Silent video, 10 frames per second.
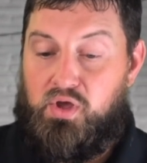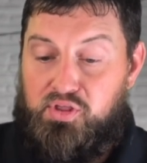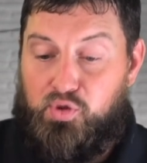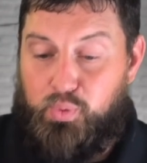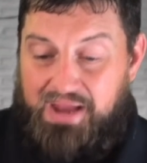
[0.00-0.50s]

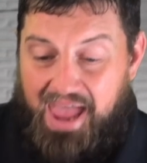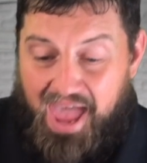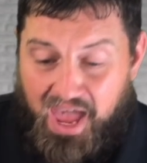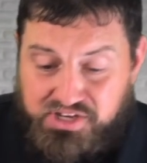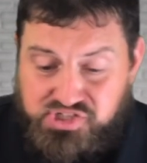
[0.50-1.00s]
The
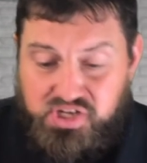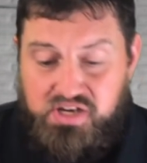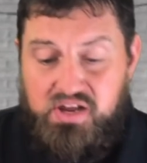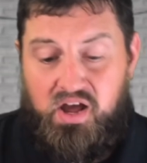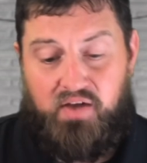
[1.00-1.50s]

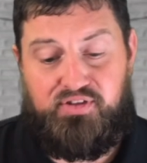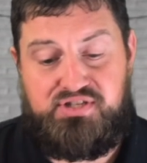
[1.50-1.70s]
reaction of the